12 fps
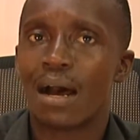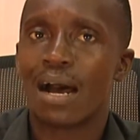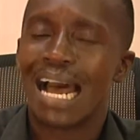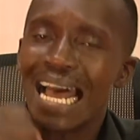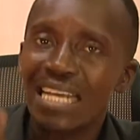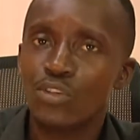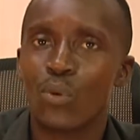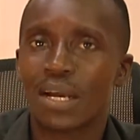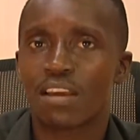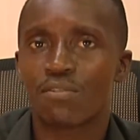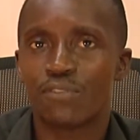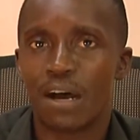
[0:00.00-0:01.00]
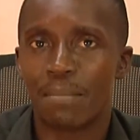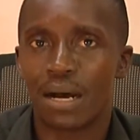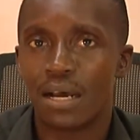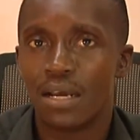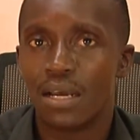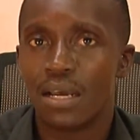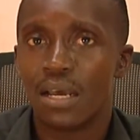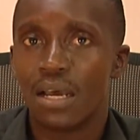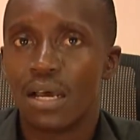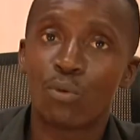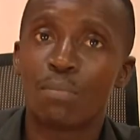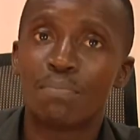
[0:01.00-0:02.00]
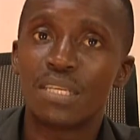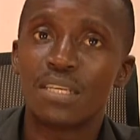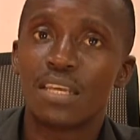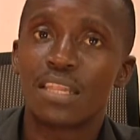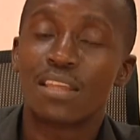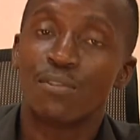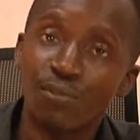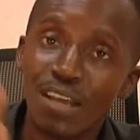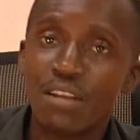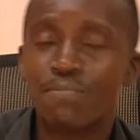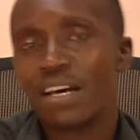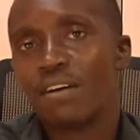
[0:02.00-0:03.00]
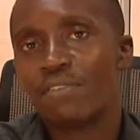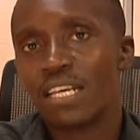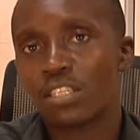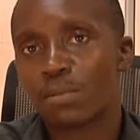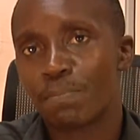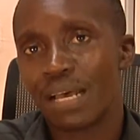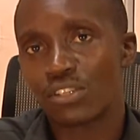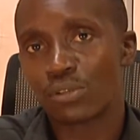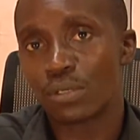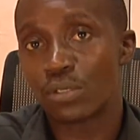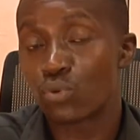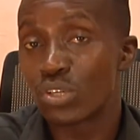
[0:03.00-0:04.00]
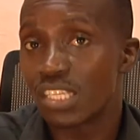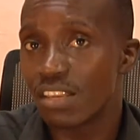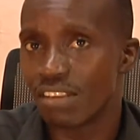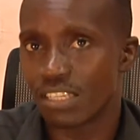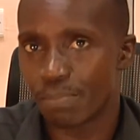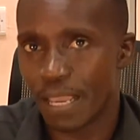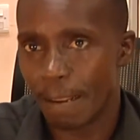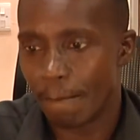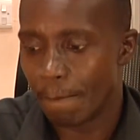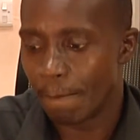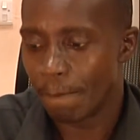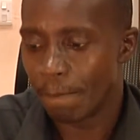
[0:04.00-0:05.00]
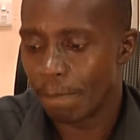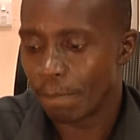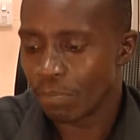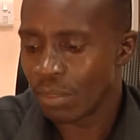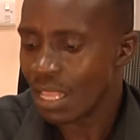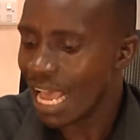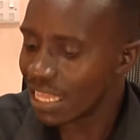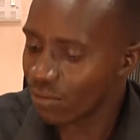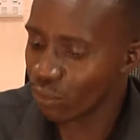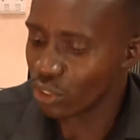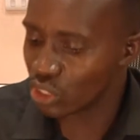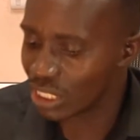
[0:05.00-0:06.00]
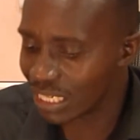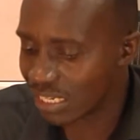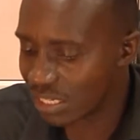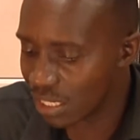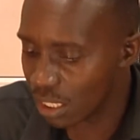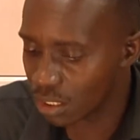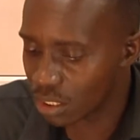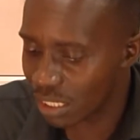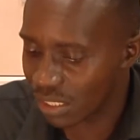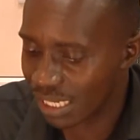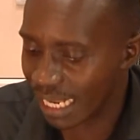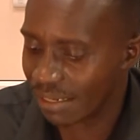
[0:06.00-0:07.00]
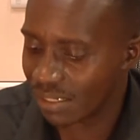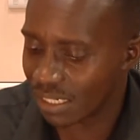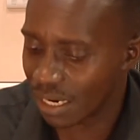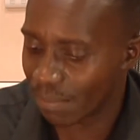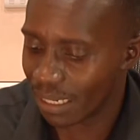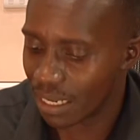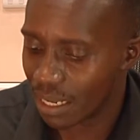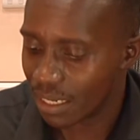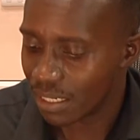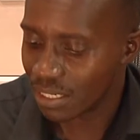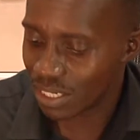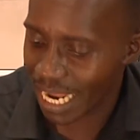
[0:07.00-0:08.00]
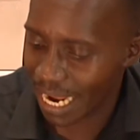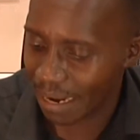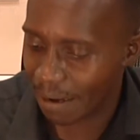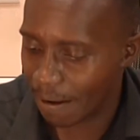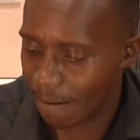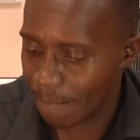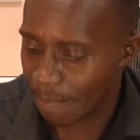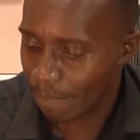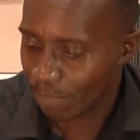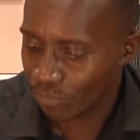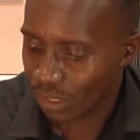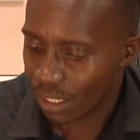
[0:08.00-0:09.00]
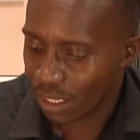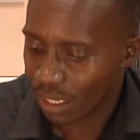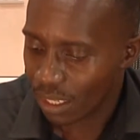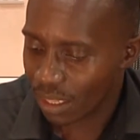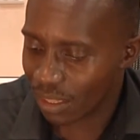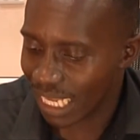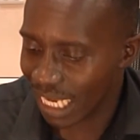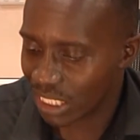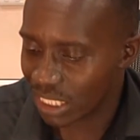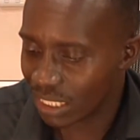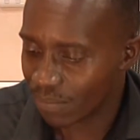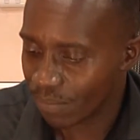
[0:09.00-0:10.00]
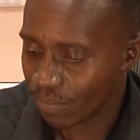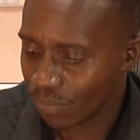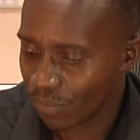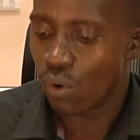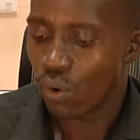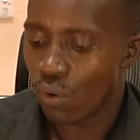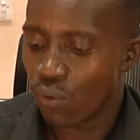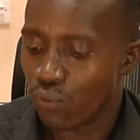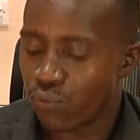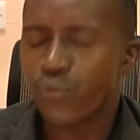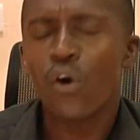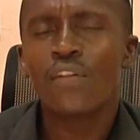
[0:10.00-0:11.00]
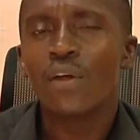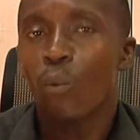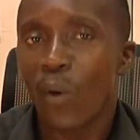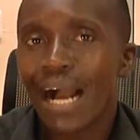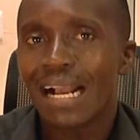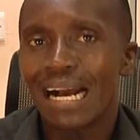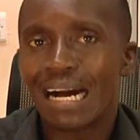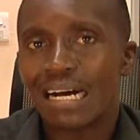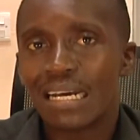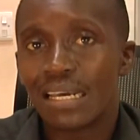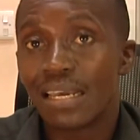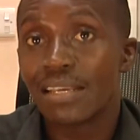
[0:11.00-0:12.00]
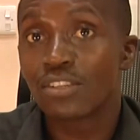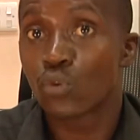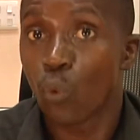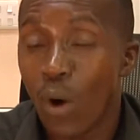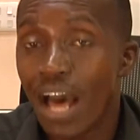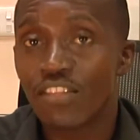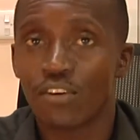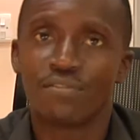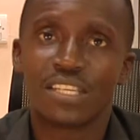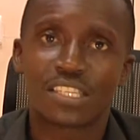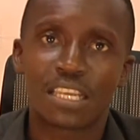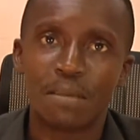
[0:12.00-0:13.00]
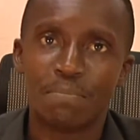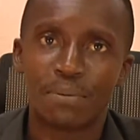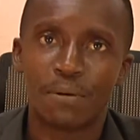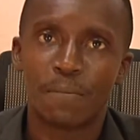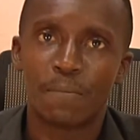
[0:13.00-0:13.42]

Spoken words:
hand-working farmer will be the very first person to receive his pay. And therefore, Jesus says in number 10 that for the worker is worthy of his keep.